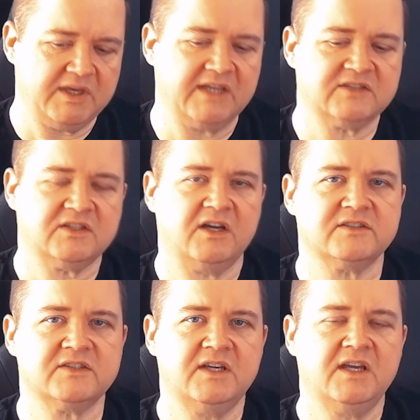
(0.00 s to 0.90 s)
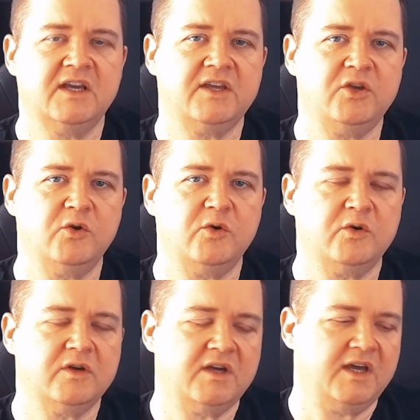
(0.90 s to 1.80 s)
kickstart your
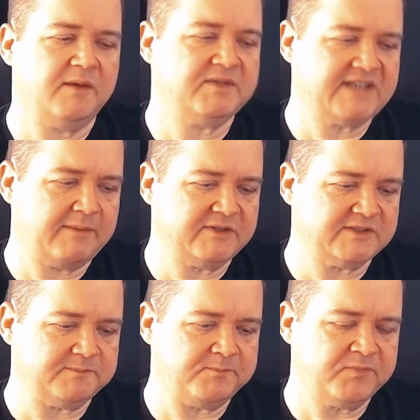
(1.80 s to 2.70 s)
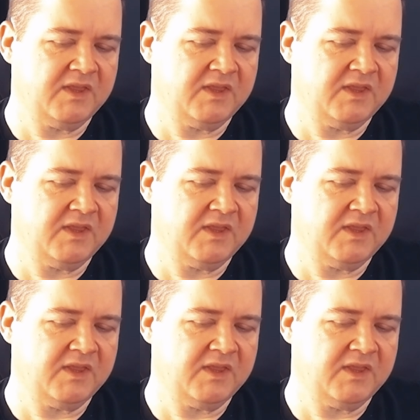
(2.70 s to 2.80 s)
uh, metabolism.